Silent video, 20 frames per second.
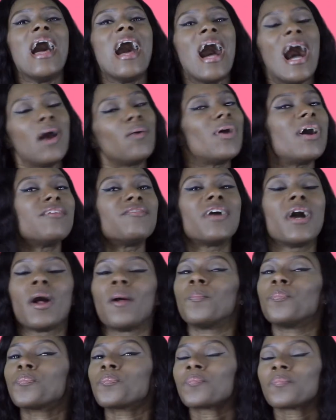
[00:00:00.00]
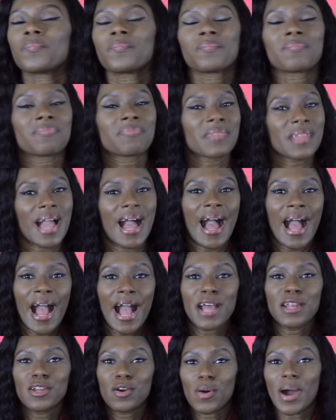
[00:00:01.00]
However,
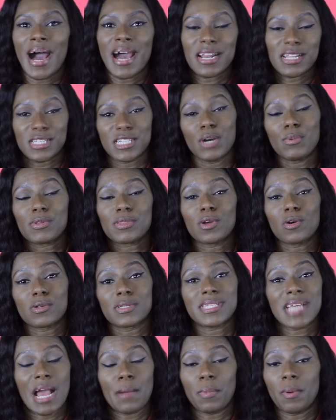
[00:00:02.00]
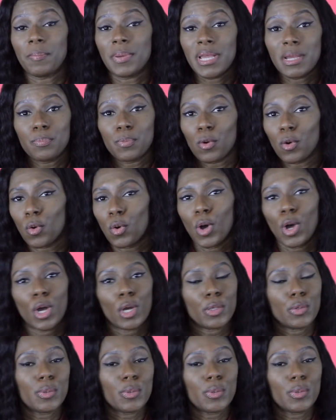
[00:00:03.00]
I know how to deal with those type of people.